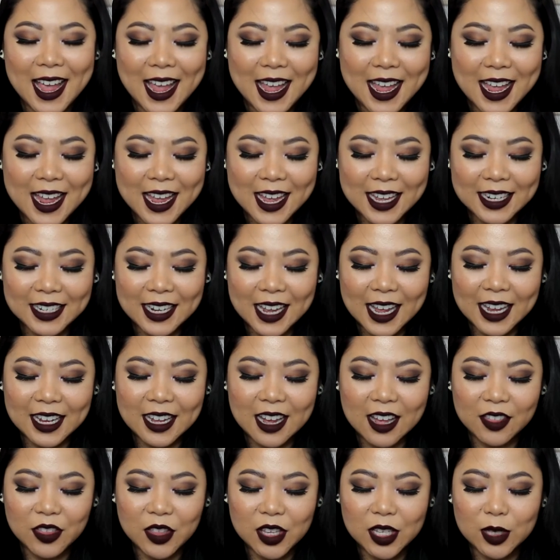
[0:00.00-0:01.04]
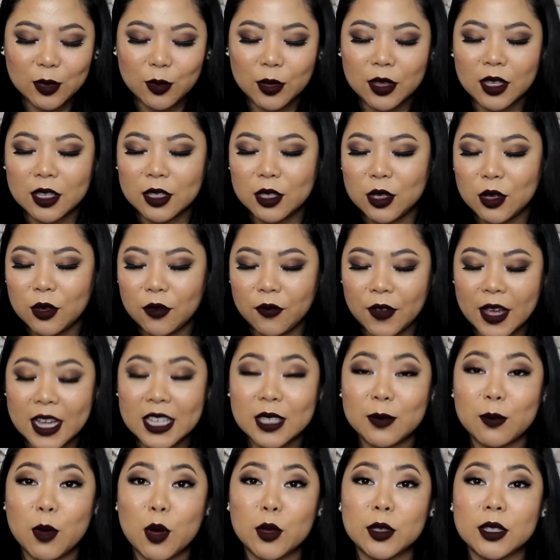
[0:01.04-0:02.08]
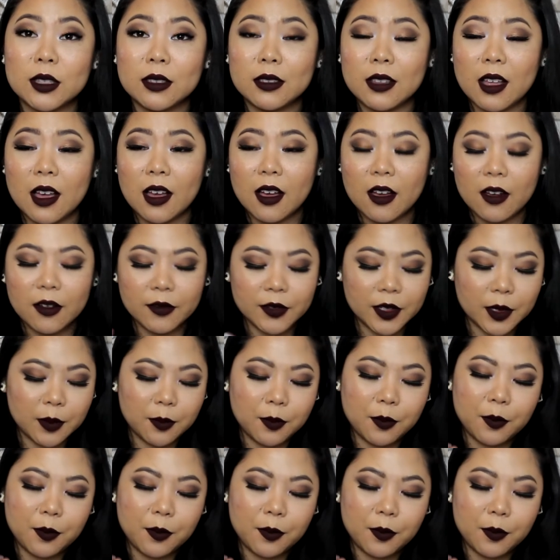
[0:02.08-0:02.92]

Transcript: And I got this with the Too Faced Most Loved.